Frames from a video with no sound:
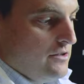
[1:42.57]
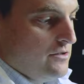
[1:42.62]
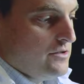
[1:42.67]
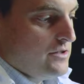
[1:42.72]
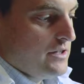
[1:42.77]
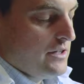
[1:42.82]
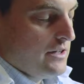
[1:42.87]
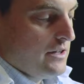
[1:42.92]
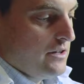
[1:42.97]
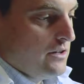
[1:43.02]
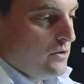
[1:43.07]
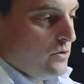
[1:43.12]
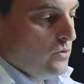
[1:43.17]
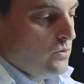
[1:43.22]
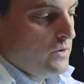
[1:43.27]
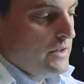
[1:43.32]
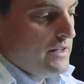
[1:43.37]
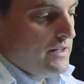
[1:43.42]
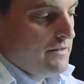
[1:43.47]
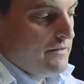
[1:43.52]
use a
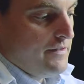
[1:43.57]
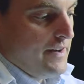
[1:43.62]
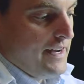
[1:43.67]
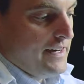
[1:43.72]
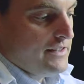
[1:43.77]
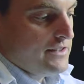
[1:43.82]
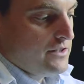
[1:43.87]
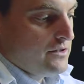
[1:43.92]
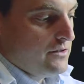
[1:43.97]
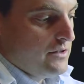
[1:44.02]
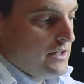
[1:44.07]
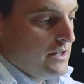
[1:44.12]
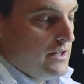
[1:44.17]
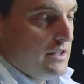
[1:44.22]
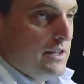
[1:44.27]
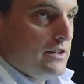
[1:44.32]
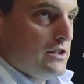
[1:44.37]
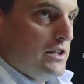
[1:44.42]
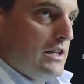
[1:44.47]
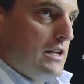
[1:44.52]
coolant effect so that it
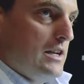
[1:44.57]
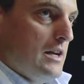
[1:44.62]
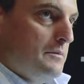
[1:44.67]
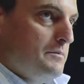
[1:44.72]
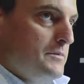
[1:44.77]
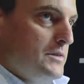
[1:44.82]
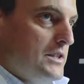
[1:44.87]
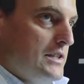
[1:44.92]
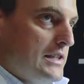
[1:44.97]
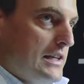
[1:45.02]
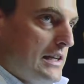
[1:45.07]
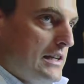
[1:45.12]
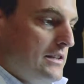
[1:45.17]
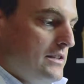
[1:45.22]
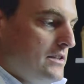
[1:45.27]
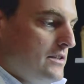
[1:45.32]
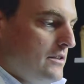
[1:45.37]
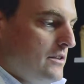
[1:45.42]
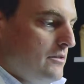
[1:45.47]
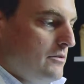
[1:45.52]
actually numbs the skin
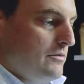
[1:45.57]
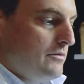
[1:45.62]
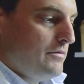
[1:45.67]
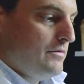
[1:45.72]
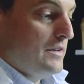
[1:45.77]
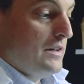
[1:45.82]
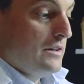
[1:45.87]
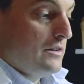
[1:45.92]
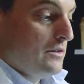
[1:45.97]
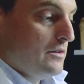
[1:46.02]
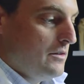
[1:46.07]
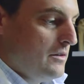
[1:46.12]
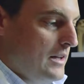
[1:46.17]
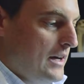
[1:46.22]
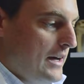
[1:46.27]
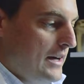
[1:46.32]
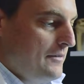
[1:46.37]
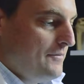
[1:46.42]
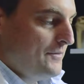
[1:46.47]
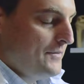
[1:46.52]
so you don't feel a whole
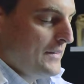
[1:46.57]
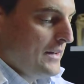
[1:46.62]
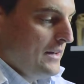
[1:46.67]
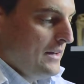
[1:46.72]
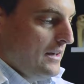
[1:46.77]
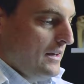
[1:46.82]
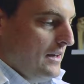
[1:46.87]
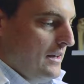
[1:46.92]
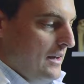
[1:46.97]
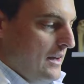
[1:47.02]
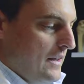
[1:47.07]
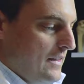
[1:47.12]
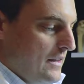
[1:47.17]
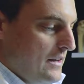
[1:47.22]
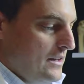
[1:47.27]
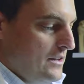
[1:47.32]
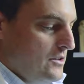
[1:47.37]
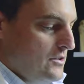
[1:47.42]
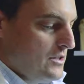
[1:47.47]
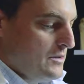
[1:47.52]
lot. And
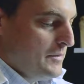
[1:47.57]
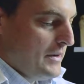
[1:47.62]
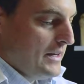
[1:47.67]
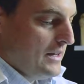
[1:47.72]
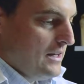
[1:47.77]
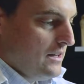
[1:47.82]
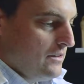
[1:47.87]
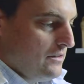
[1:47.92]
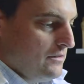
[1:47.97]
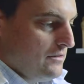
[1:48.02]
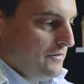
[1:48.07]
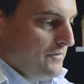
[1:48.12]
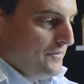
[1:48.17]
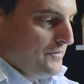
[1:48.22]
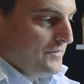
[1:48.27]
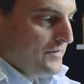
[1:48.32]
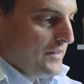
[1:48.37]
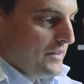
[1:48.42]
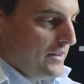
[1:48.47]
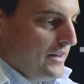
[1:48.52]
then using my needle,
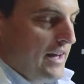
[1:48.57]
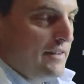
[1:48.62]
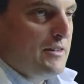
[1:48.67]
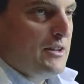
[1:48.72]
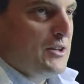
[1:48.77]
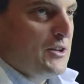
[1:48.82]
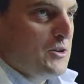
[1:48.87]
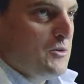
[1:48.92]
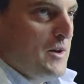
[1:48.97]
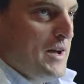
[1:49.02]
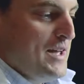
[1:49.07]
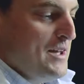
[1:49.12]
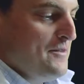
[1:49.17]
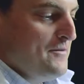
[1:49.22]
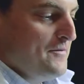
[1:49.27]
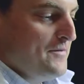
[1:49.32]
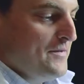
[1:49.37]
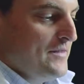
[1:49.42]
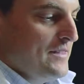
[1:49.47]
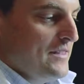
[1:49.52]
have you look
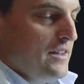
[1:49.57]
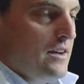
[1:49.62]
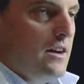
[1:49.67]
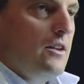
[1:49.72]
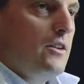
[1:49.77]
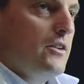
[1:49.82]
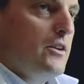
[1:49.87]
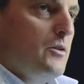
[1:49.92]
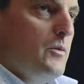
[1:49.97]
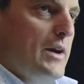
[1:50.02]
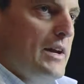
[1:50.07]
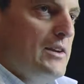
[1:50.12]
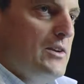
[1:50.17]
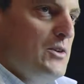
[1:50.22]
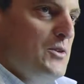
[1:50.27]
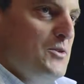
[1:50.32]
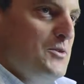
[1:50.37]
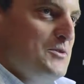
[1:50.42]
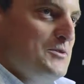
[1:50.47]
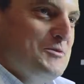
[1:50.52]
away, I'll look away
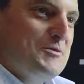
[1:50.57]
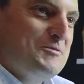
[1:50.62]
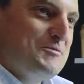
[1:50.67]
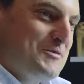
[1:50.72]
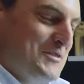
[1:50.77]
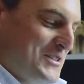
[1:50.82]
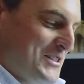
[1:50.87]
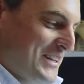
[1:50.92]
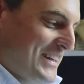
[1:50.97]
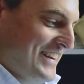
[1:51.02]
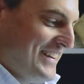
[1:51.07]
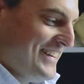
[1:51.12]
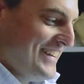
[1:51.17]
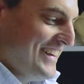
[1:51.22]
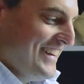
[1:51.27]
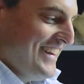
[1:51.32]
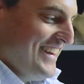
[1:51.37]
too, just kidding.